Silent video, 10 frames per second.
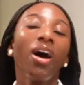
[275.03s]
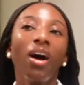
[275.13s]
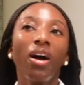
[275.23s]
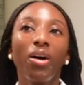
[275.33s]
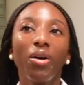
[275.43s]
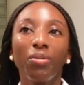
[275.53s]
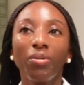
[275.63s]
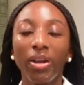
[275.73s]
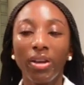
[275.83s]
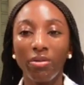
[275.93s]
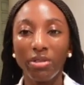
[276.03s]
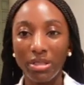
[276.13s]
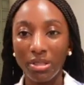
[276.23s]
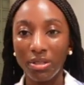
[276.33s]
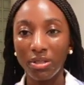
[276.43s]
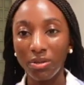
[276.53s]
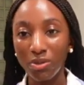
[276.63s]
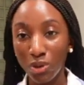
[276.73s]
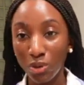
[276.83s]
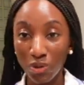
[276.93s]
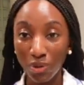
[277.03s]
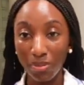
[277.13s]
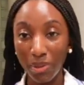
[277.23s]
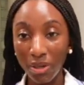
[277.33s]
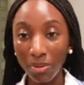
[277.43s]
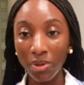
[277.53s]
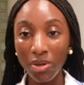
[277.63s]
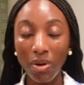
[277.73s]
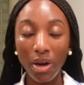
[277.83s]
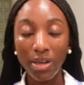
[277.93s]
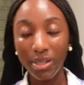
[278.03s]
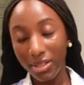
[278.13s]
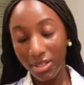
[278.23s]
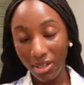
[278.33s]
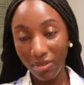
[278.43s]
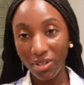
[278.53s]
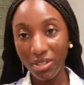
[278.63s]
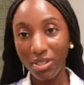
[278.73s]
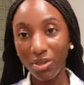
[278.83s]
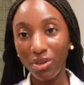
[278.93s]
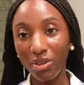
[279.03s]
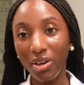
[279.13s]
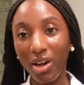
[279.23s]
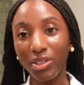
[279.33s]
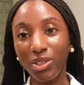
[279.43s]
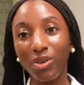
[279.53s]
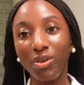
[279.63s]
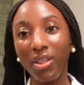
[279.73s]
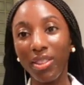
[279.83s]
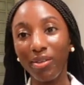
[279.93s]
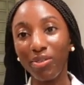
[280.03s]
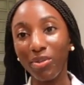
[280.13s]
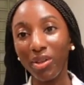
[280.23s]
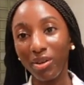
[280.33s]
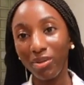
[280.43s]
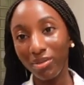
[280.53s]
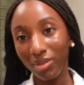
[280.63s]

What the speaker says: And it was from BWI to San Francisco International, and then from there